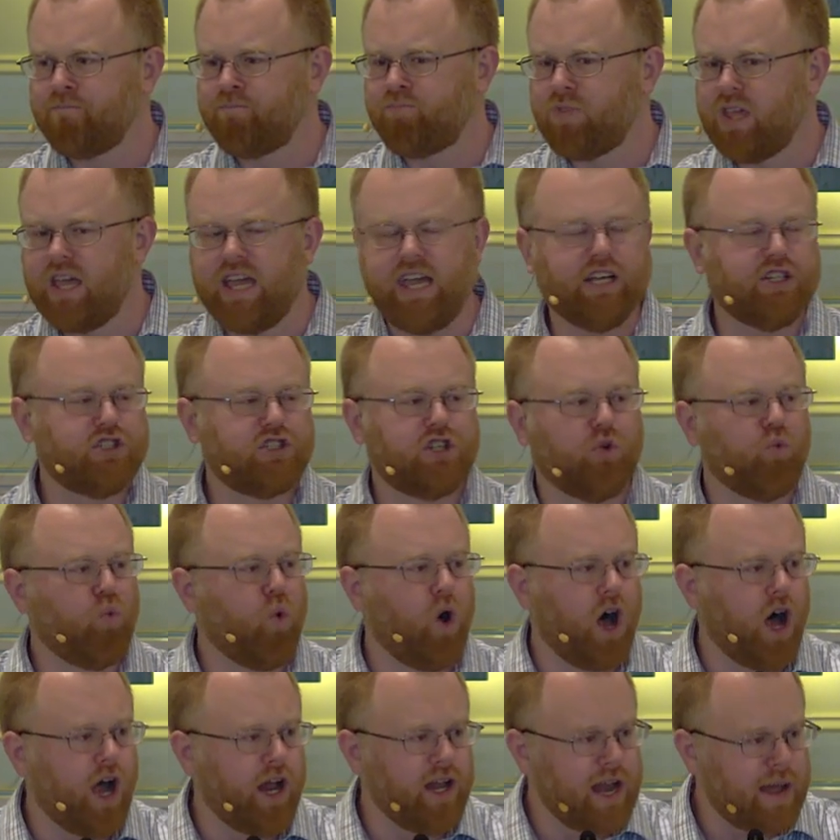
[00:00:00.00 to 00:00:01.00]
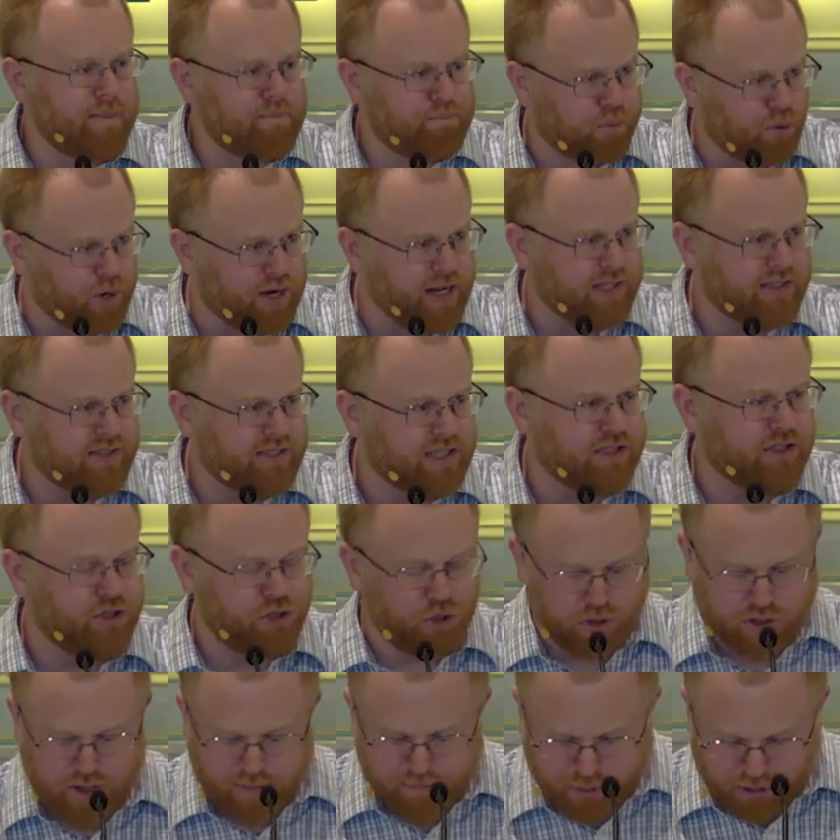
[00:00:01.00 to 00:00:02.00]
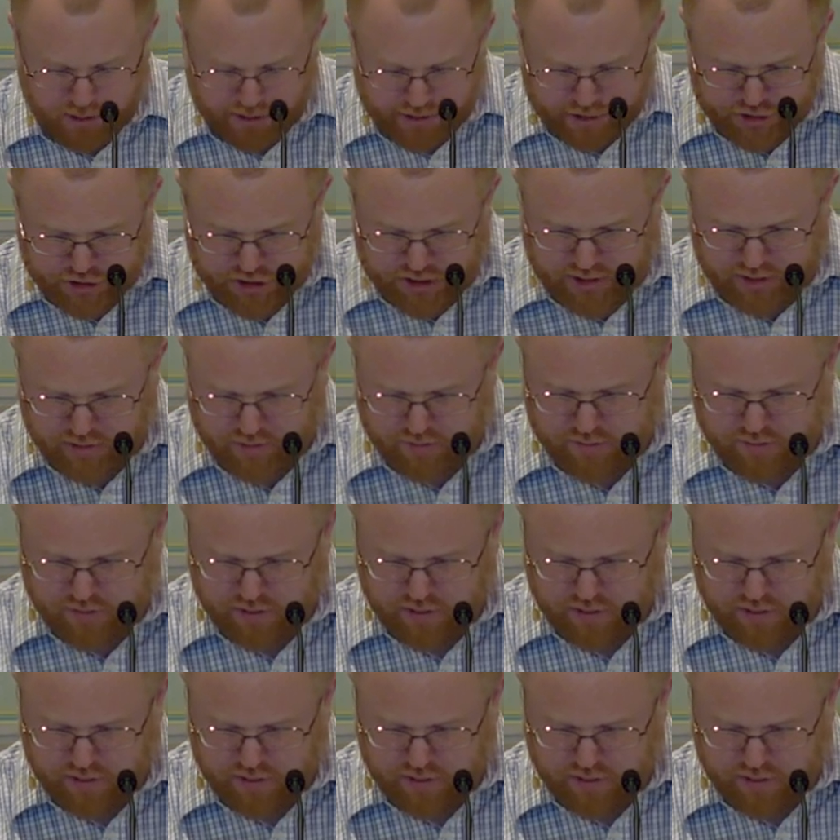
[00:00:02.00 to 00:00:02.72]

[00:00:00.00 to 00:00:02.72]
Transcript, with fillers: He is the one that brings it to completion.